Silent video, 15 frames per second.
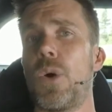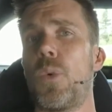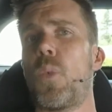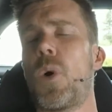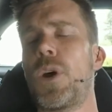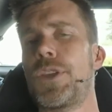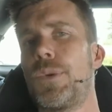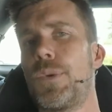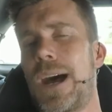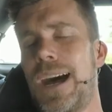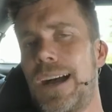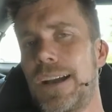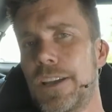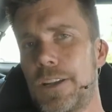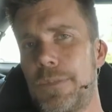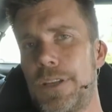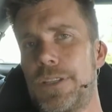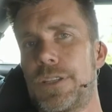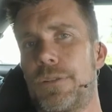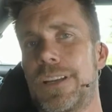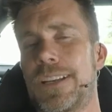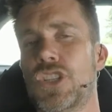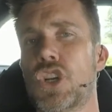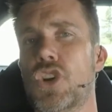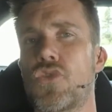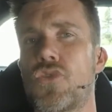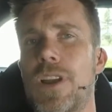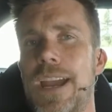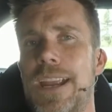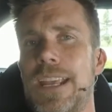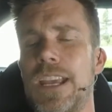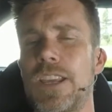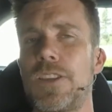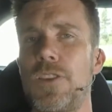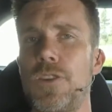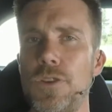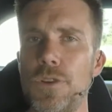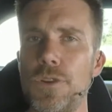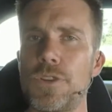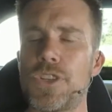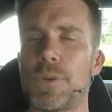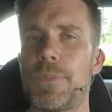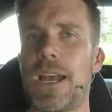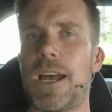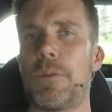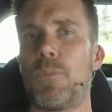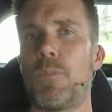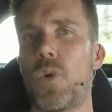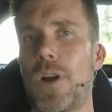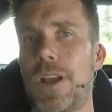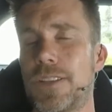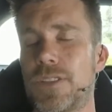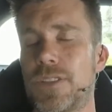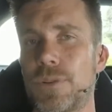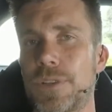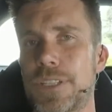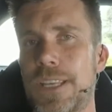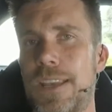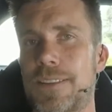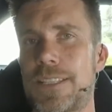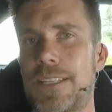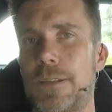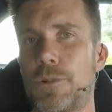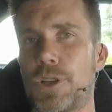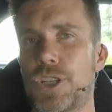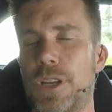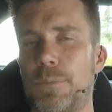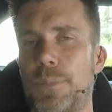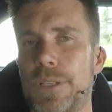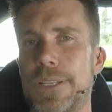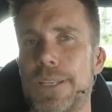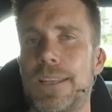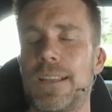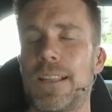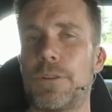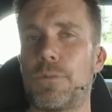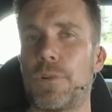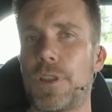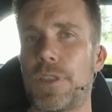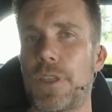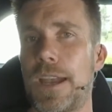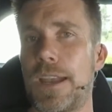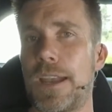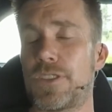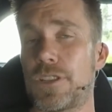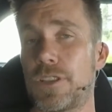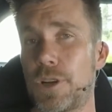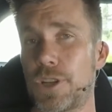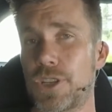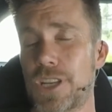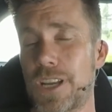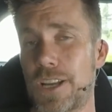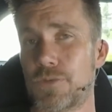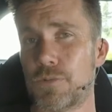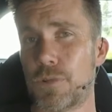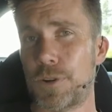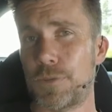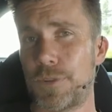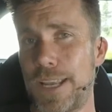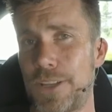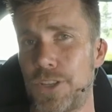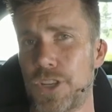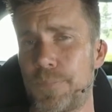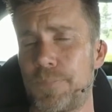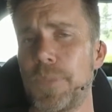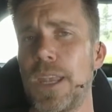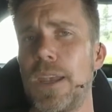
what you are going to be doing is creating a huge amount more exhaust gas temperature, and particularly with a turbocharged rotary engine,